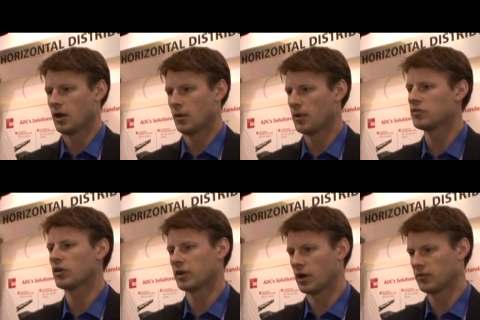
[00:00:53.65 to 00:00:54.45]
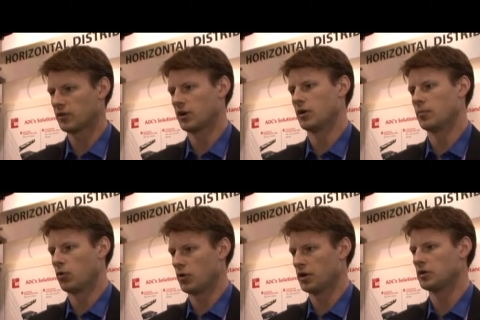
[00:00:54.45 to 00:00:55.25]
uh, major accounts that are
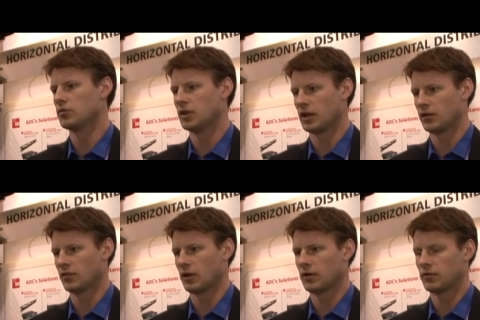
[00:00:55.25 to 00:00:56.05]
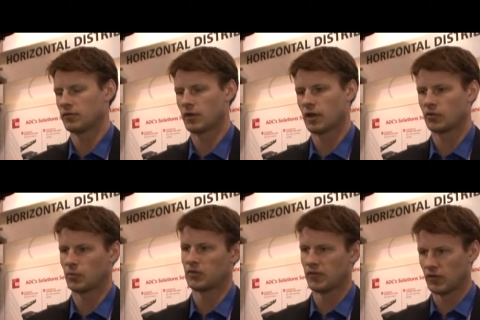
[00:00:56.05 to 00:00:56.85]
deploying new data centers. Uh,
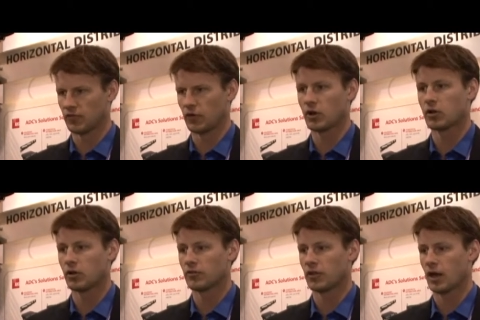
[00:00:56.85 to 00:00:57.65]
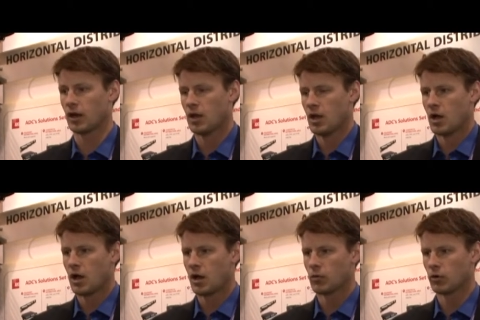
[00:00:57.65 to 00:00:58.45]
specific verticals that
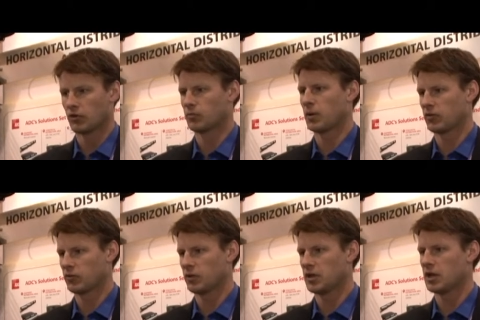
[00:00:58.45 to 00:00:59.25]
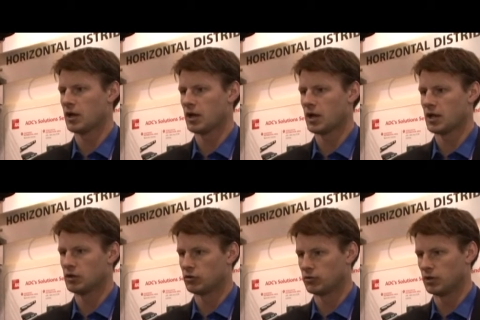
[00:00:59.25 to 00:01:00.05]
uh, we're especially uh,
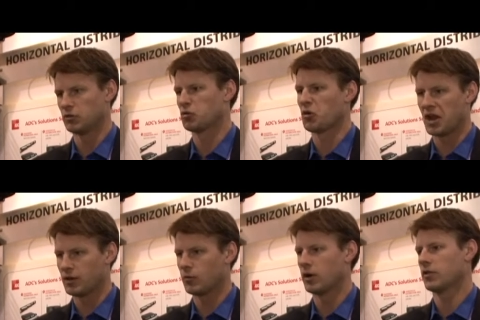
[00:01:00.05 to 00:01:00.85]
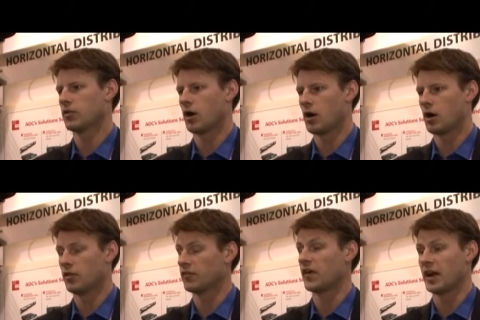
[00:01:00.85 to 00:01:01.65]
in, ingrained with
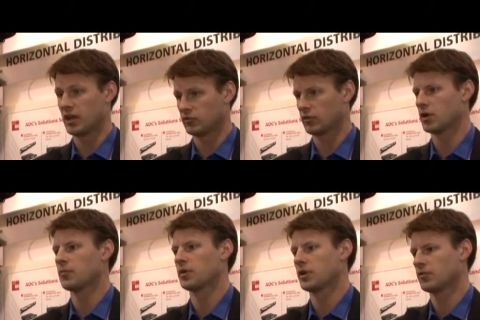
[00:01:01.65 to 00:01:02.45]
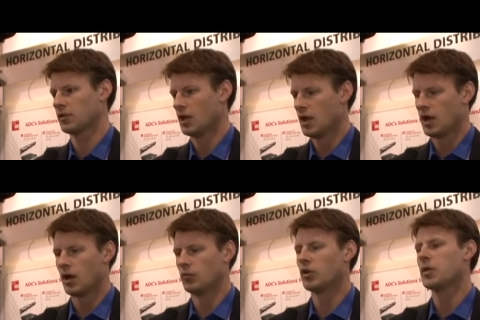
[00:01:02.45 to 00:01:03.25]
are the financial companies.
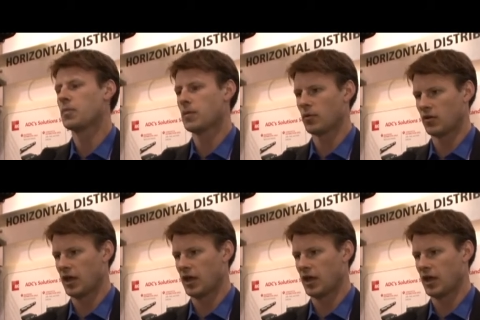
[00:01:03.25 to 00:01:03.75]
Uh, really people